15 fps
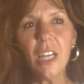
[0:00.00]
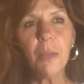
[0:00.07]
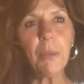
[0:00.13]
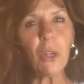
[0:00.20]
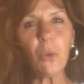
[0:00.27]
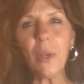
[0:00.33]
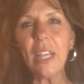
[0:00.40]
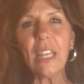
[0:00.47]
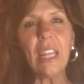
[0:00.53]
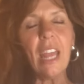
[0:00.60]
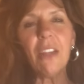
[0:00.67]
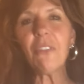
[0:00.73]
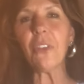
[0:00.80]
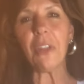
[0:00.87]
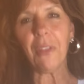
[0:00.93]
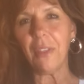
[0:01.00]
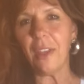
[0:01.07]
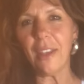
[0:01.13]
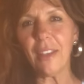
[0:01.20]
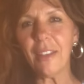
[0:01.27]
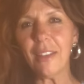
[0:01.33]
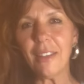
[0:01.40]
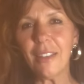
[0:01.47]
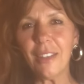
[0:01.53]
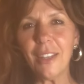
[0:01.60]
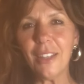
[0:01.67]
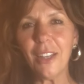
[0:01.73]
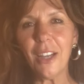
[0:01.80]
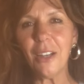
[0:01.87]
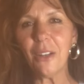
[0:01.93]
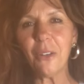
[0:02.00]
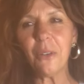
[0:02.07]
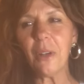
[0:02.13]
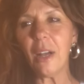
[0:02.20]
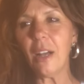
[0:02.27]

but quicken everything, you know?